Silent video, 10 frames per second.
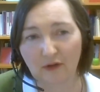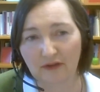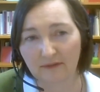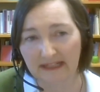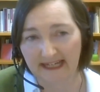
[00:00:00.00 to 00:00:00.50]

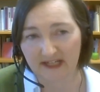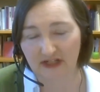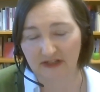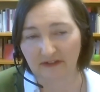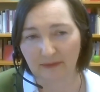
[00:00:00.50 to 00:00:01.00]
on the
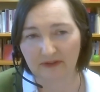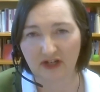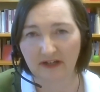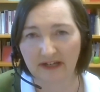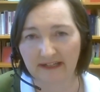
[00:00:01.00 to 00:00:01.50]
relations with
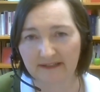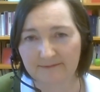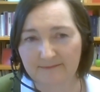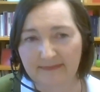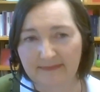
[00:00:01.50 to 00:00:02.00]
China
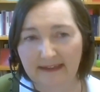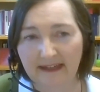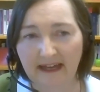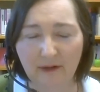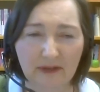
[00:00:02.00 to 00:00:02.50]

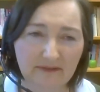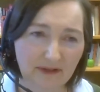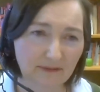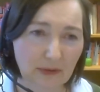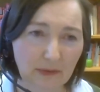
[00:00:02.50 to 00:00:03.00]
However,
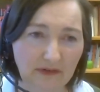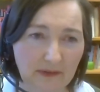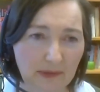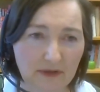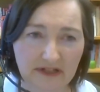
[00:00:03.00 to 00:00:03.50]
of course,
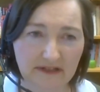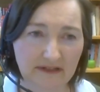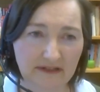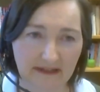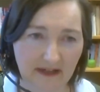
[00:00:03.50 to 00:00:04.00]
the
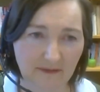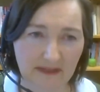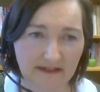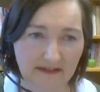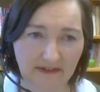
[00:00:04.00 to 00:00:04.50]
Putin
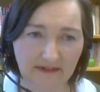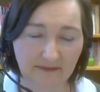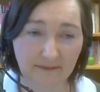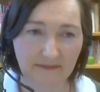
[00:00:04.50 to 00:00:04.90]
government is,